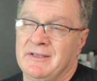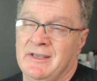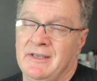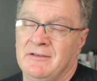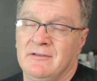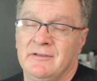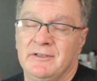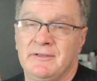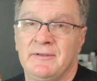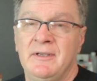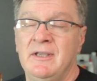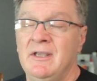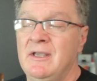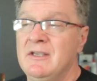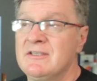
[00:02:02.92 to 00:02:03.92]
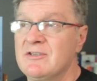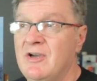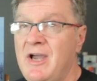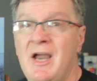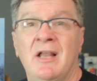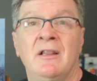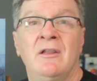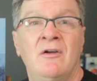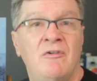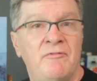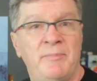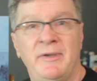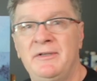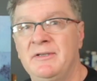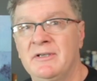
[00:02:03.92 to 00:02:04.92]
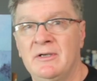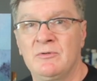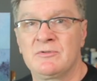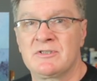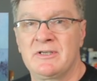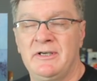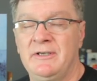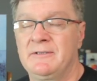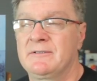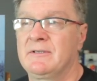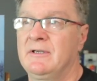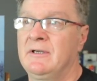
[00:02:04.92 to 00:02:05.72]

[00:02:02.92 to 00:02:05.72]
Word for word: handle it. So I love painting outside.